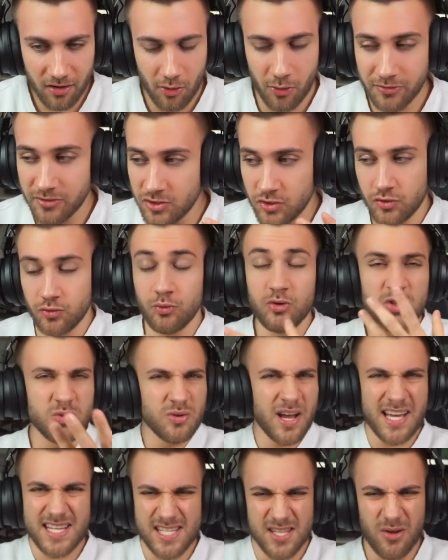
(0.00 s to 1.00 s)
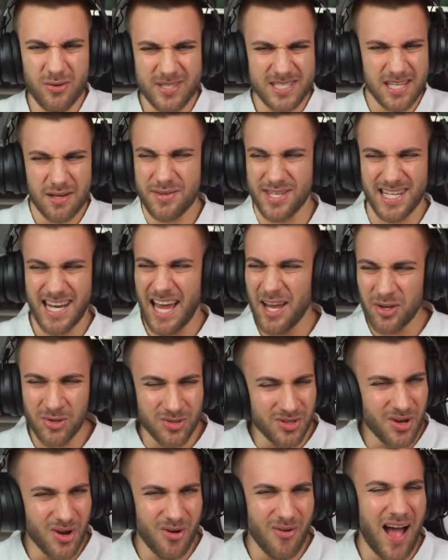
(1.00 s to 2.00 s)
Or do you guys know stuff that I
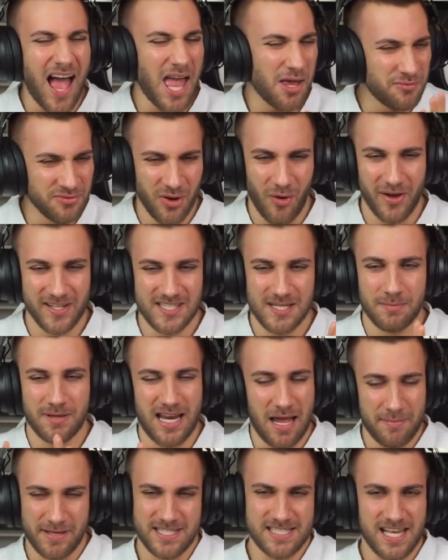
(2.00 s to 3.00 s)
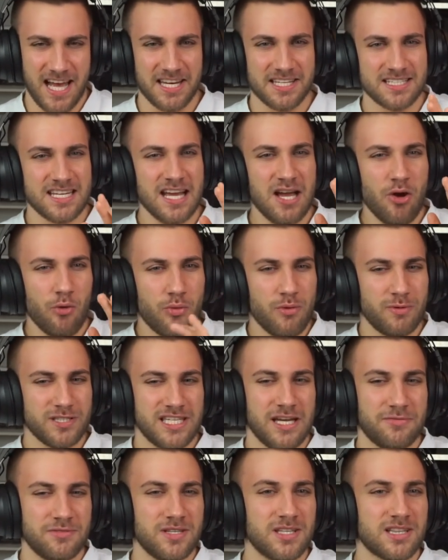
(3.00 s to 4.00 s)
don't know? I have no idea, but I'm excited. We will
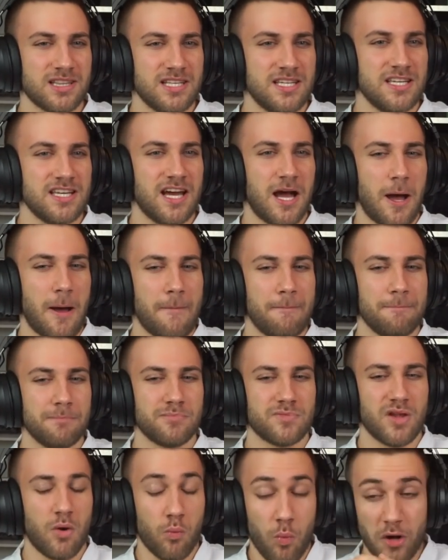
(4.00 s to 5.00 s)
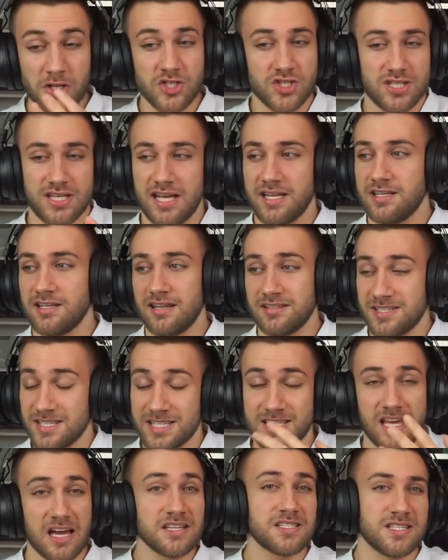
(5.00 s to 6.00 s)
definitely watch it and
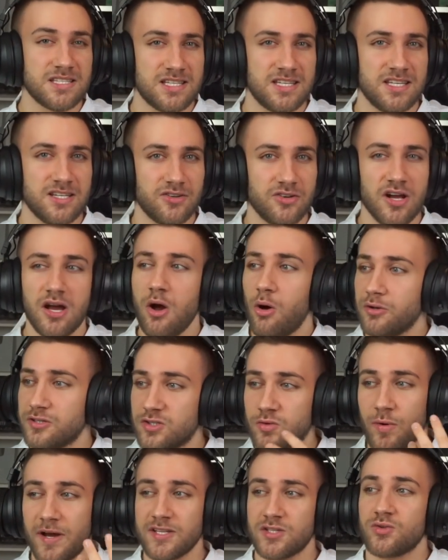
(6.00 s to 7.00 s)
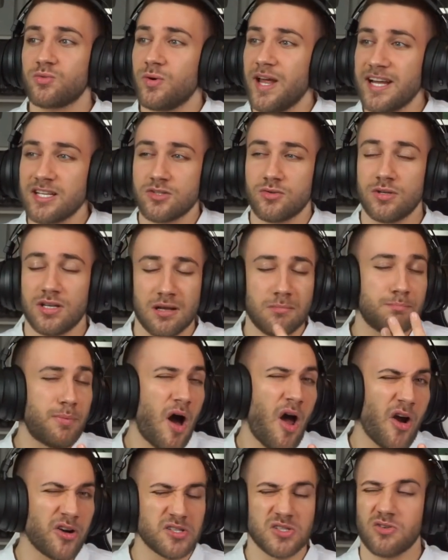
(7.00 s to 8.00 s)
discuss it here, or try to react to it in
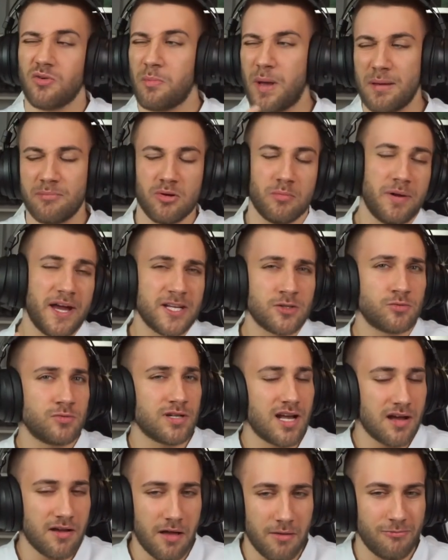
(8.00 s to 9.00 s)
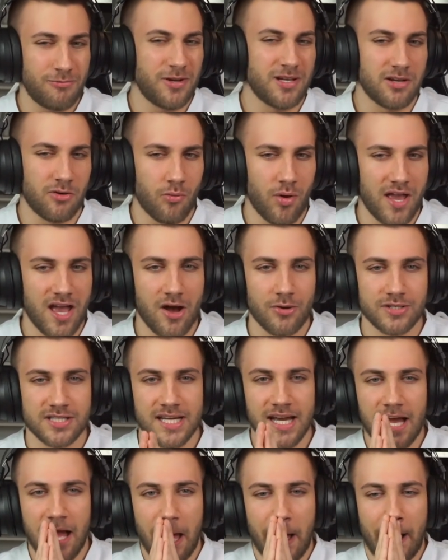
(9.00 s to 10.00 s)
parts, or maybe on Patreon, I'll figure a way out.
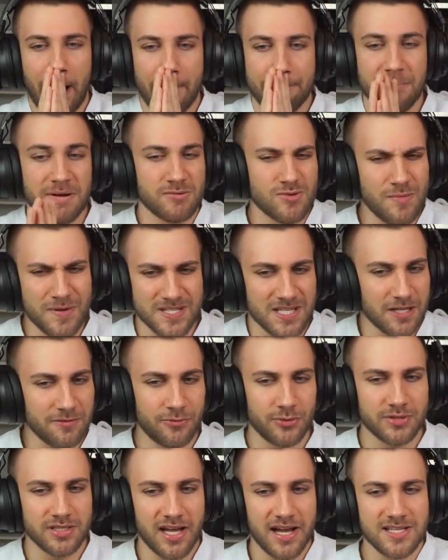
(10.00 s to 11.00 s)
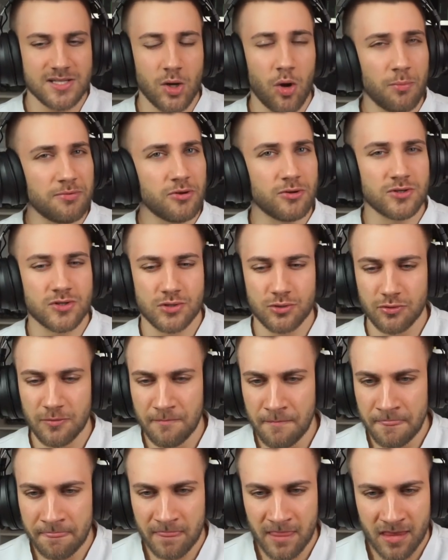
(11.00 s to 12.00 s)
But I'm super excited for it, guys. I hope you too.
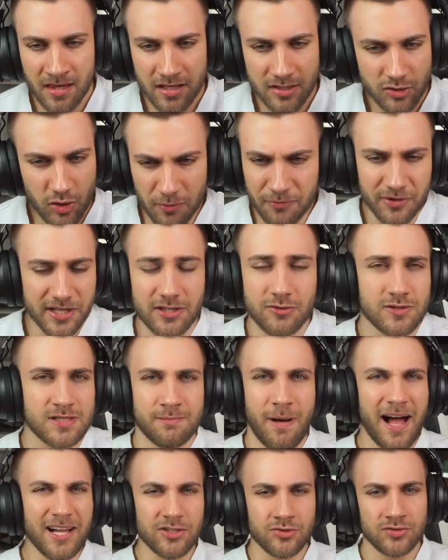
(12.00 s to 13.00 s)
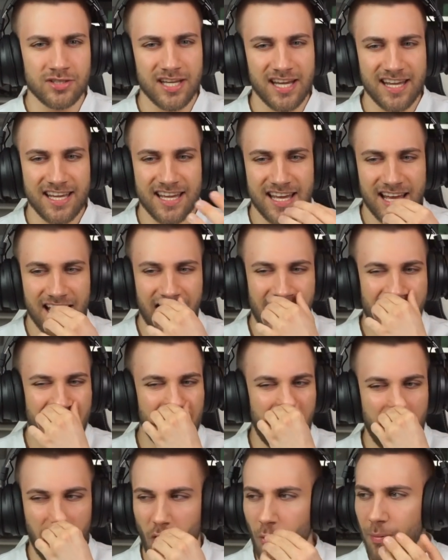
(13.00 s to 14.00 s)
Don't forget to smile today, and
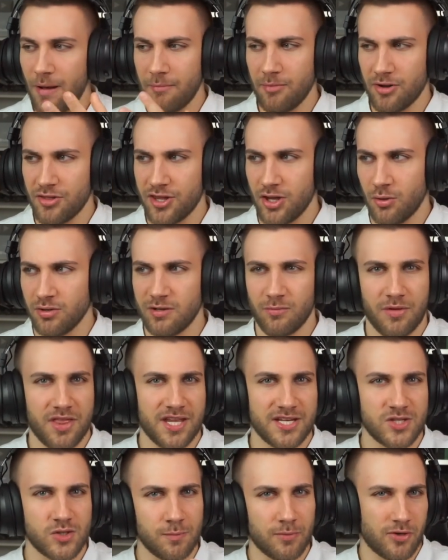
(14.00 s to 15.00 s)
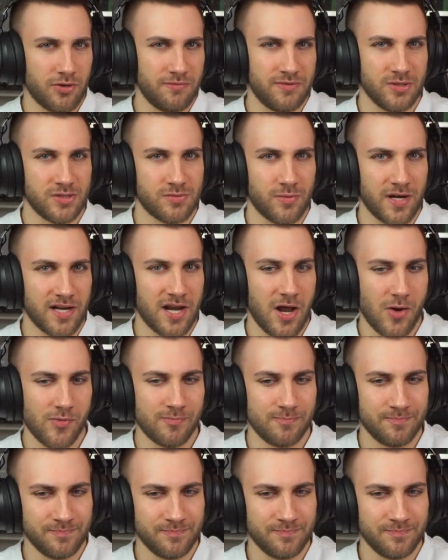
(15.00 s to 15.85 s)
I hope I'm not the only one that is super confused right now.